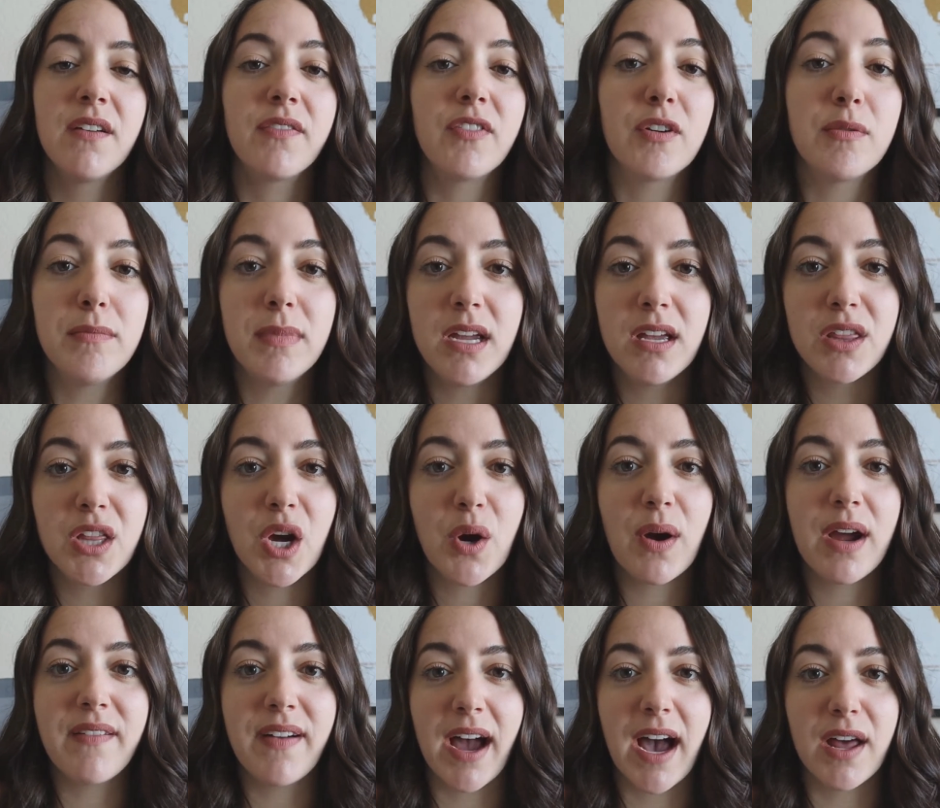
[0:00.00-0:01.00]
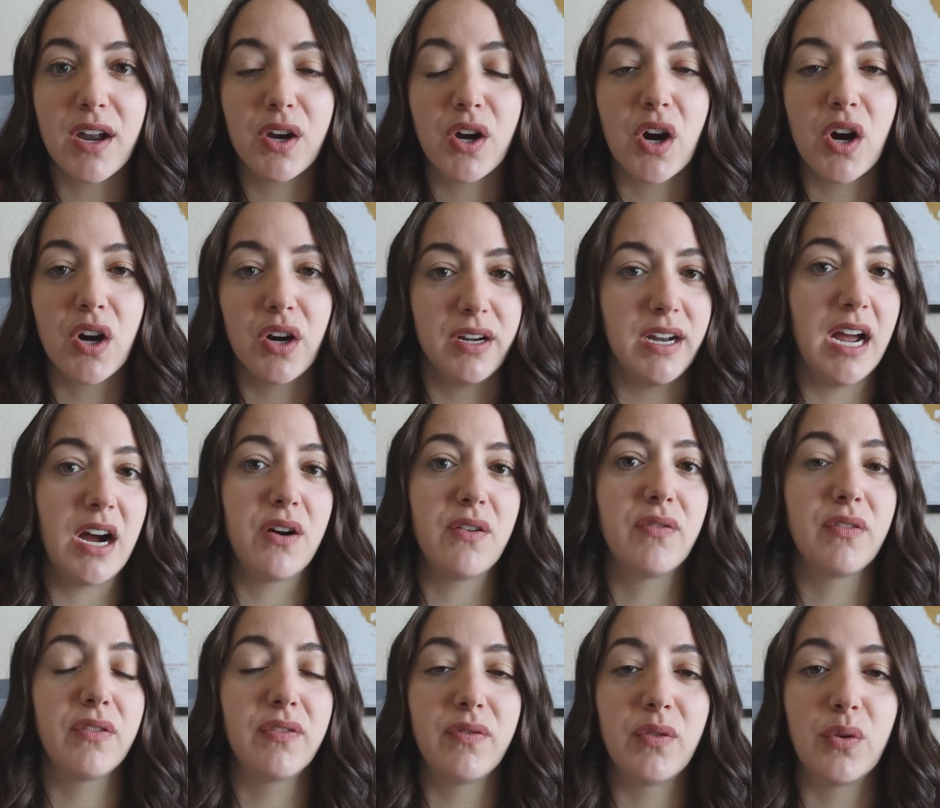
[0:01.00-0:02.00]
For me though, I've had a car
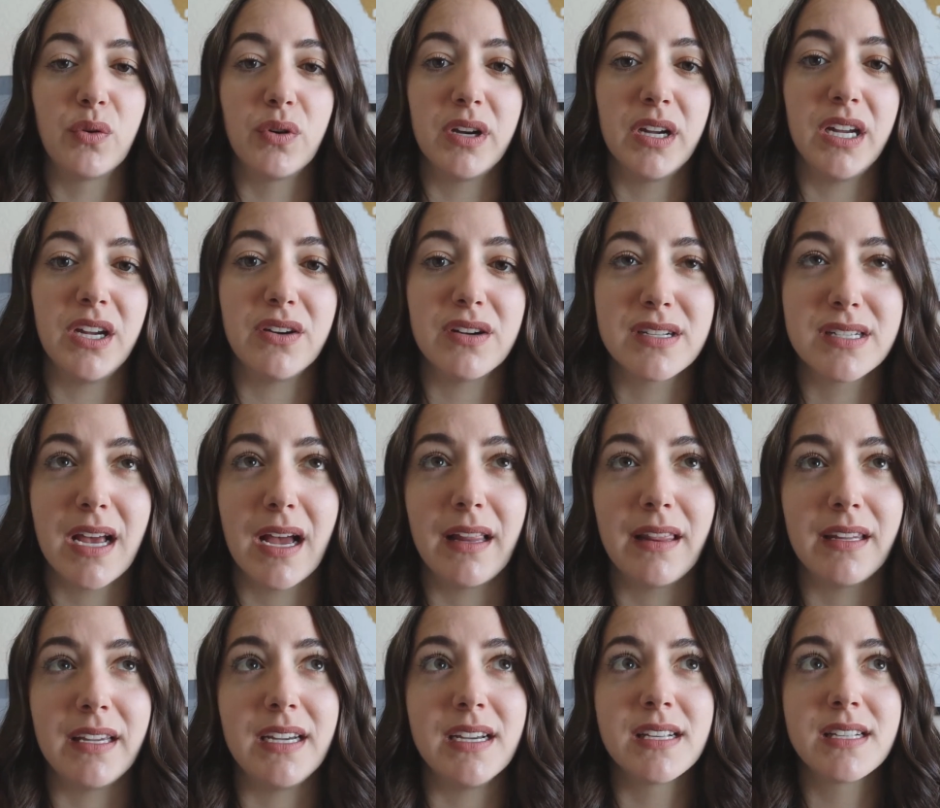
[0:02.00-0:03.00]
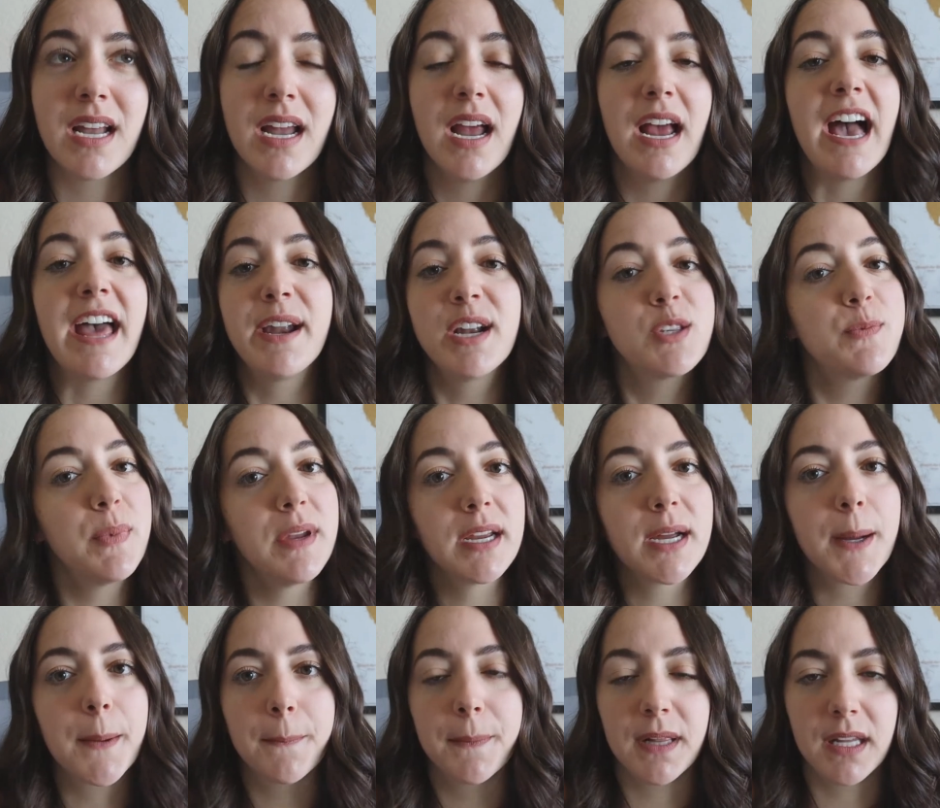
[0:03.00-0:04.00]
now for 4 years at least, and it's
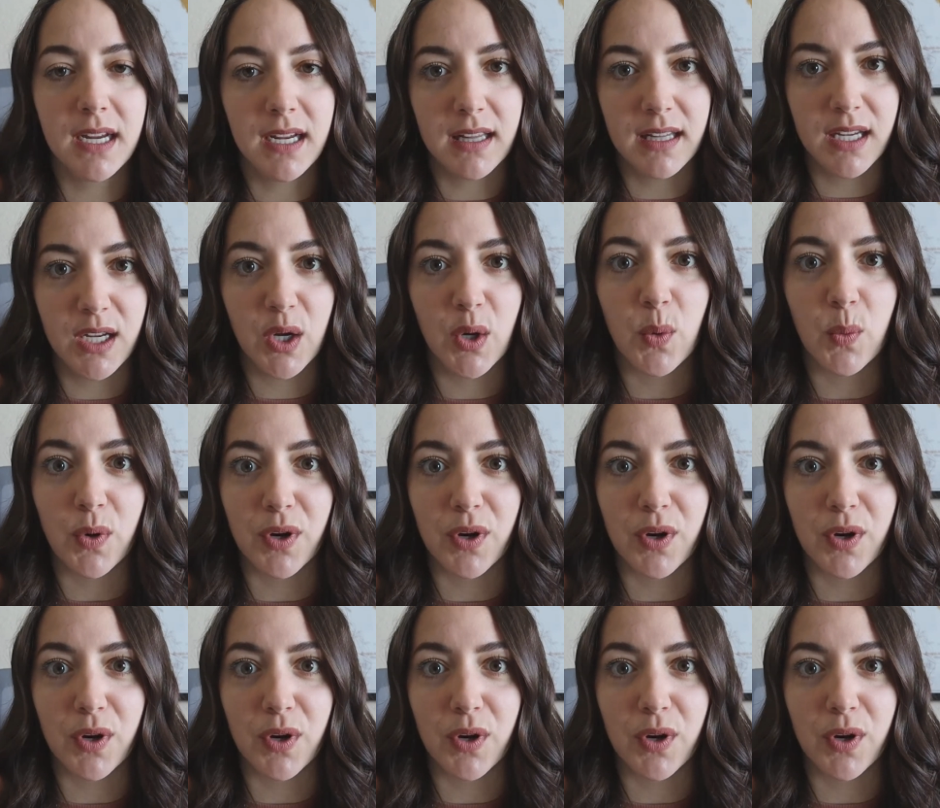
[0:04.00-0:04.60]
been completely